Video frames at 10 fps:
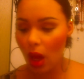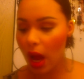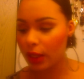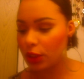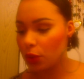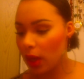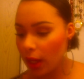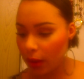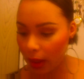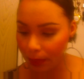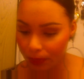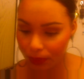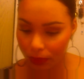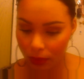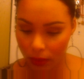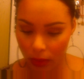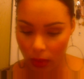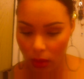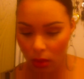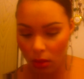I do an eye cream.
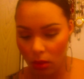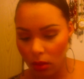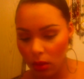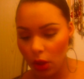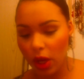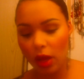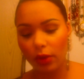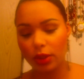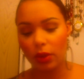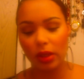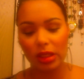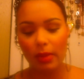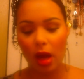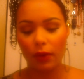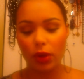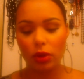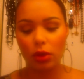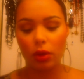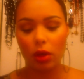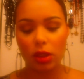You can either do, it doesn't matter if you
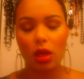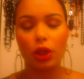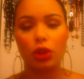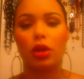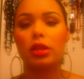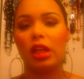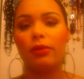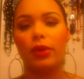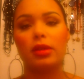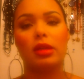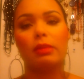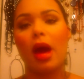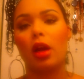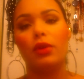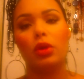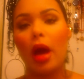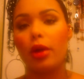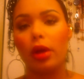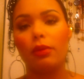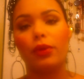do, as long as you do your serum first, it doesn't matter if you do an
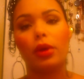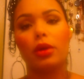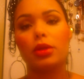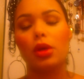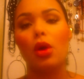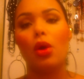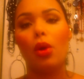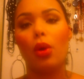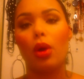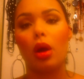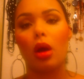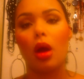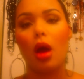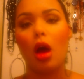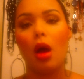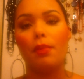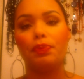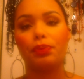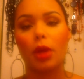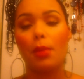eye cream first or
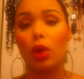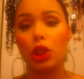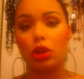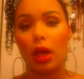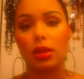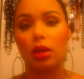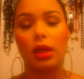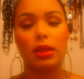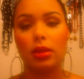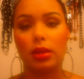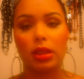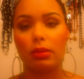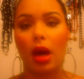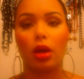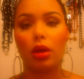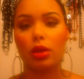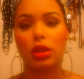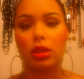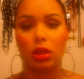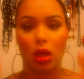a moisturizer. It doesn't matter.
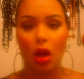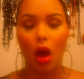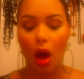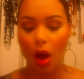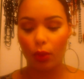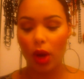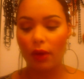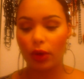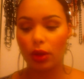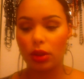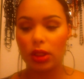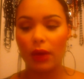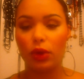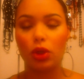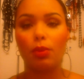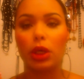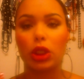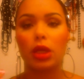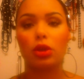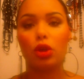Just wherever you, say if you do a
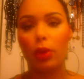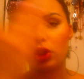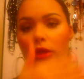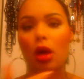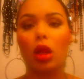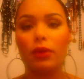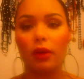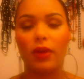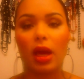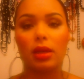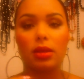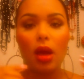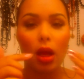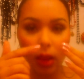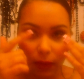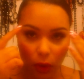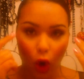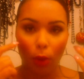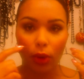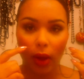moisturizer, do moisturizer all over your face, leave your
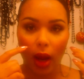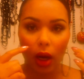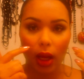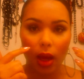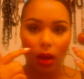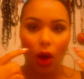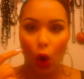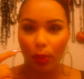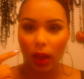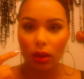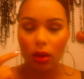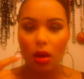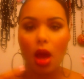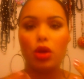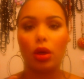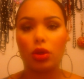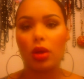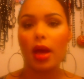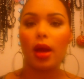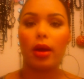orbital area open, and you can do
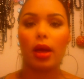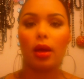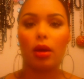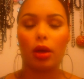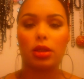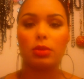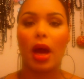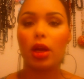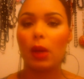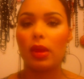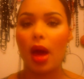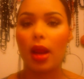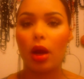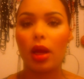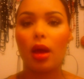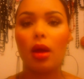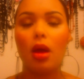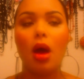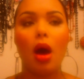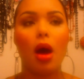an eye area, or excuse me, eye cream in that area.
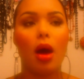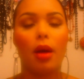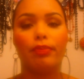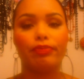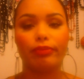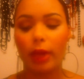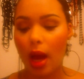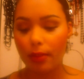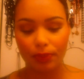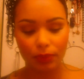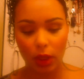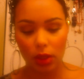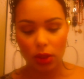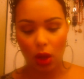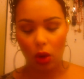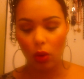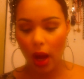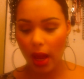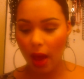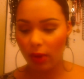Yeah. So
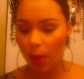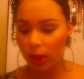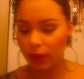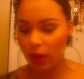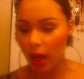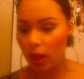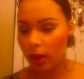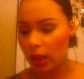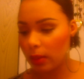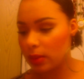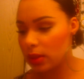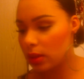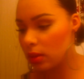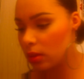I have a couple different eye creams.